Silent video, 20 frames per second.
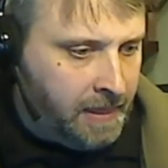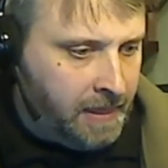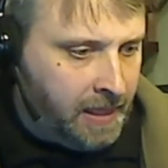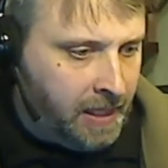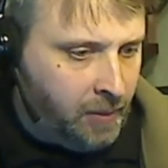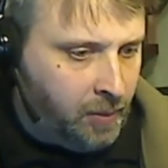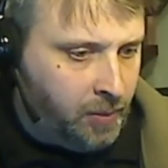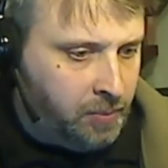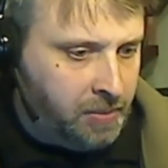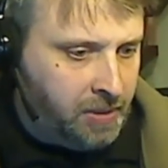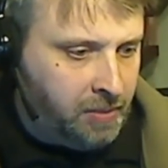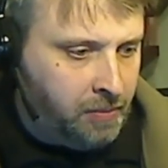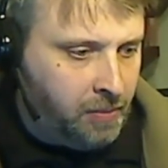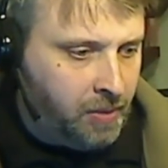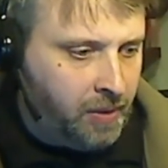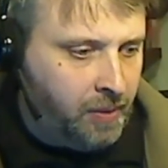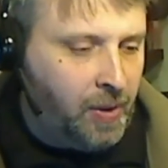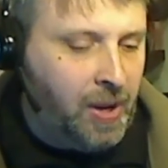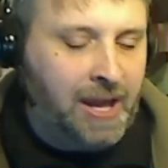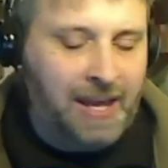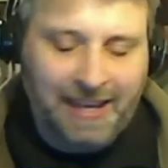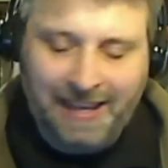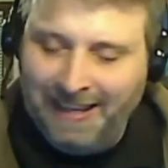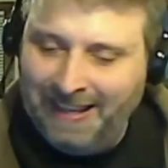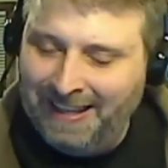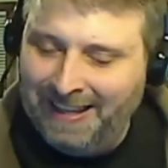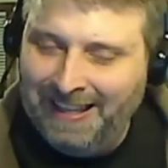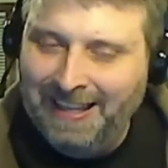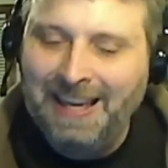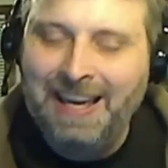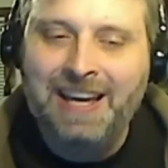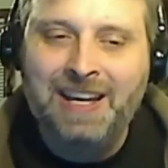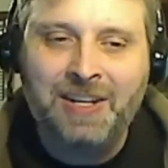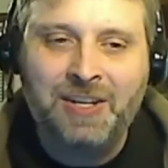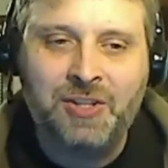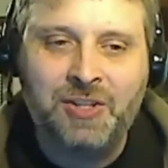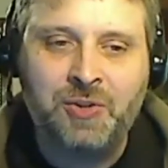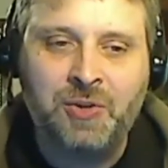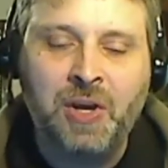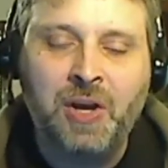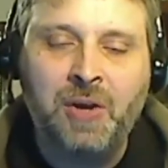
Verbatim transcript: they would be because